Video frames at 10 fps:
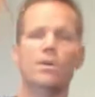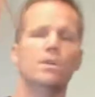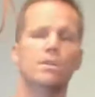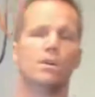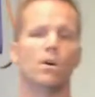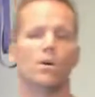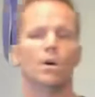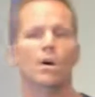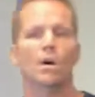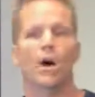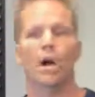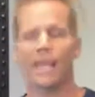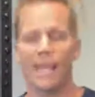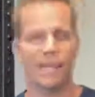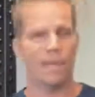So
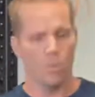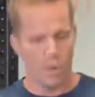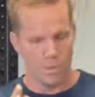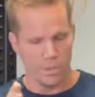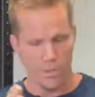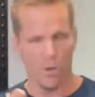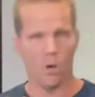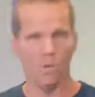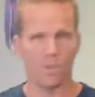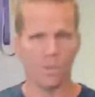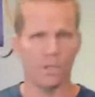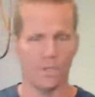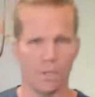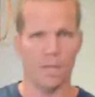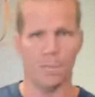again, whether you're a
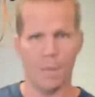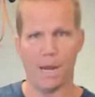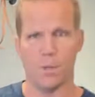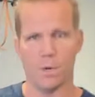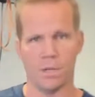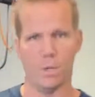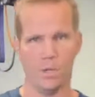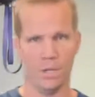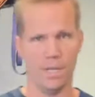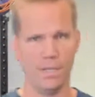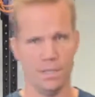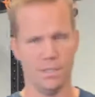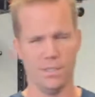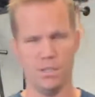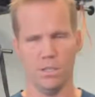homeschooling parent working with your kids and
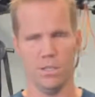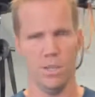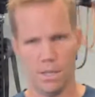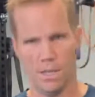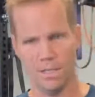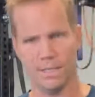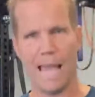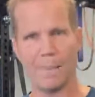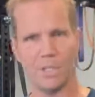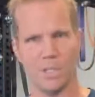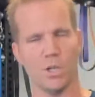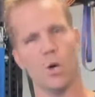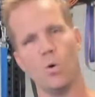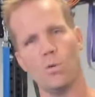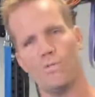establishing your
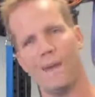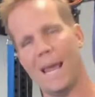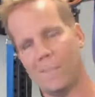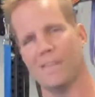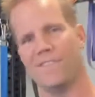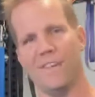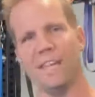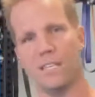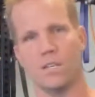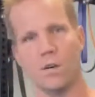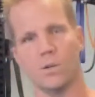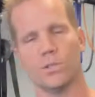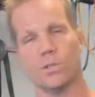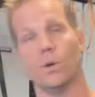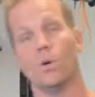own family fitness
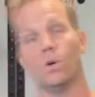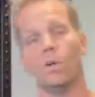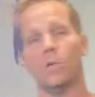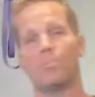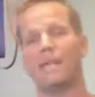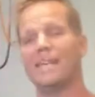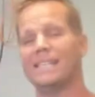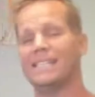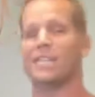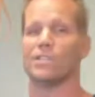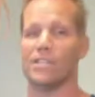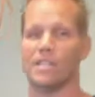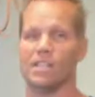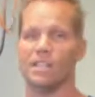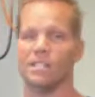culture, or you're a PE teacher
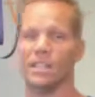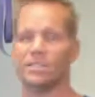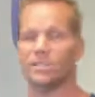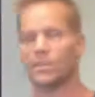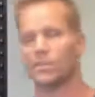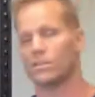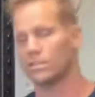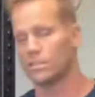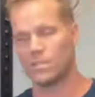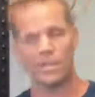teaching these things, or you're just